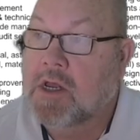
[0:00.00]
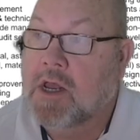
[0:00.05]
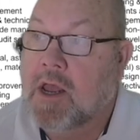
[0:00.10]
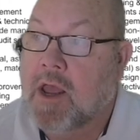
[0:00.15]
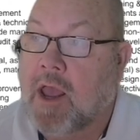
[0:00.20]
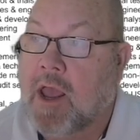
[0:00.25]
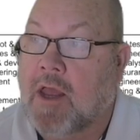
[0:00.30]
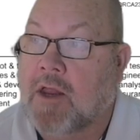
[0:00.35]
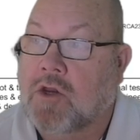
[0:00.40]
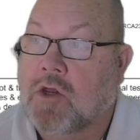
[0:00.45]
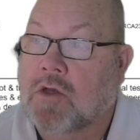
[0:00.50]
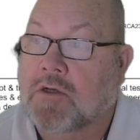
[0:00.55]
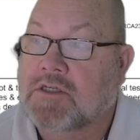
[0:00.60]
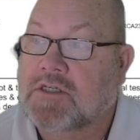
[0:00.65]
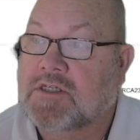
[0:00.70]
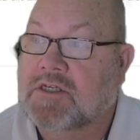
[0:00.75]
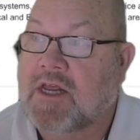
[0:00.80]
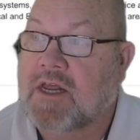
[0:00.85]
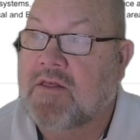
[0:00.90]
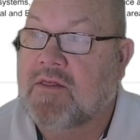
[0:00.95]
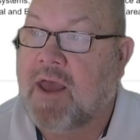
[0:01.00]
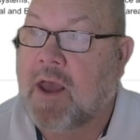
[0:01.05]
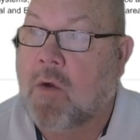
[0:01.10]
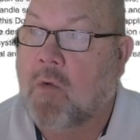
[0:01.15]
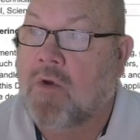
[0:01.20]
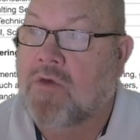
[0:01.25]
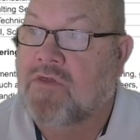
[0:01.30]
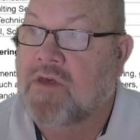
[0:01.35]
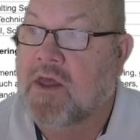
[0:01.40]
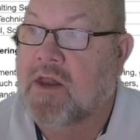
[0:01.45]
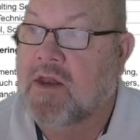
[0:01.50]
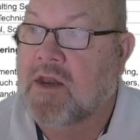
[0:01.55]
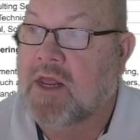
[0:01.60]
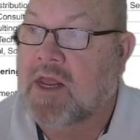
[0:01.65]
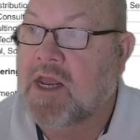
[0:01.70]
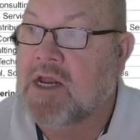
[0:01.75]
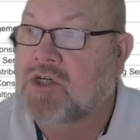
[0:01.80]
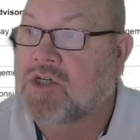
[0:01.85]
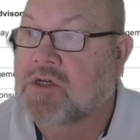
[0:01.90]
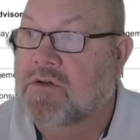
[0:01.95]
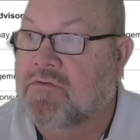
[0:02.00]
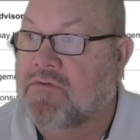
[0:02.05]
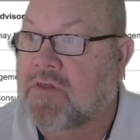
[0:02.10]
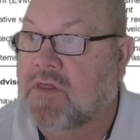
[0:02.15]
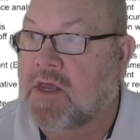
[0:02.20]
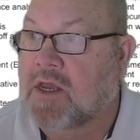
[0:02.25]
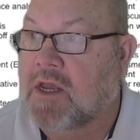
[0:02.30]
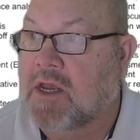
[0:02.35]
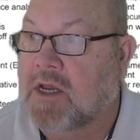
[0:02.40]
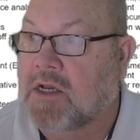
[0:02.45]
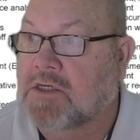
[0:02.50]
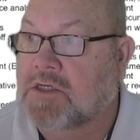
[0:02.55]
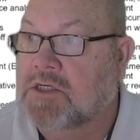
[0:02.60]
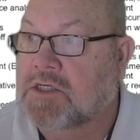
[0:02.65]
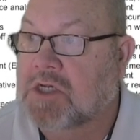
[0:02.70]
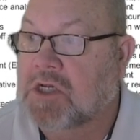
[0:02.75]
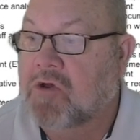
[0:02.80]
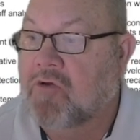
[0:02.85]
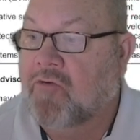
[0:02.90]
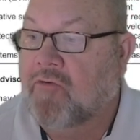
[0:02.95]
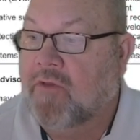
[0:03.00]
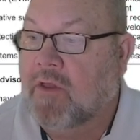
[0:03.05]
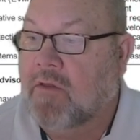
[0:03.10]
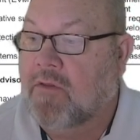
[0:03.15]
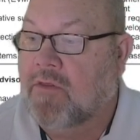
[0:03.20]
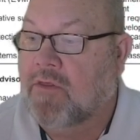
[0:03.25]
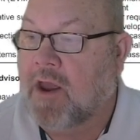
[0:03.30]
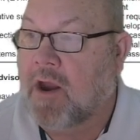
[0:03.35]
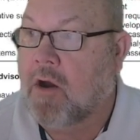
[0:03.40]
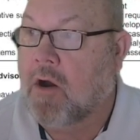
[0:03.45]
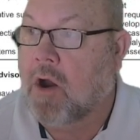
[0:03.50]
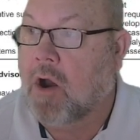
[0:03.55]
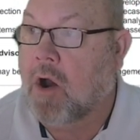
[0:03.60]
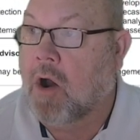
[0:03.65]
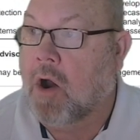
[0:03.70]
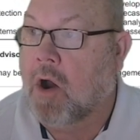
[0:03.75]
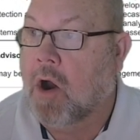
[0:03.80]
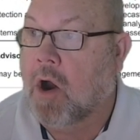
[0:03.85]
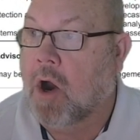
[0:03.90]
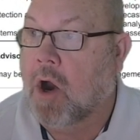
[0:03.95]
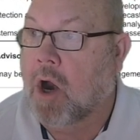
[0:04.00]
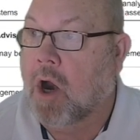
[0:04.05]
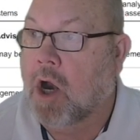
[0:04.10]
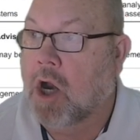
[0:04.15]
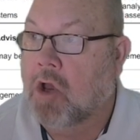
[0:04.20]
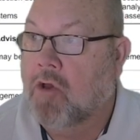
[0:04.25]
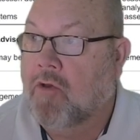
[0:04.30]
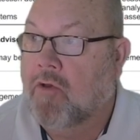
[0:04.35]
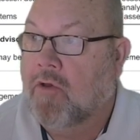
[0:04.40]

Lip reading: And you'll see that within each of these, there are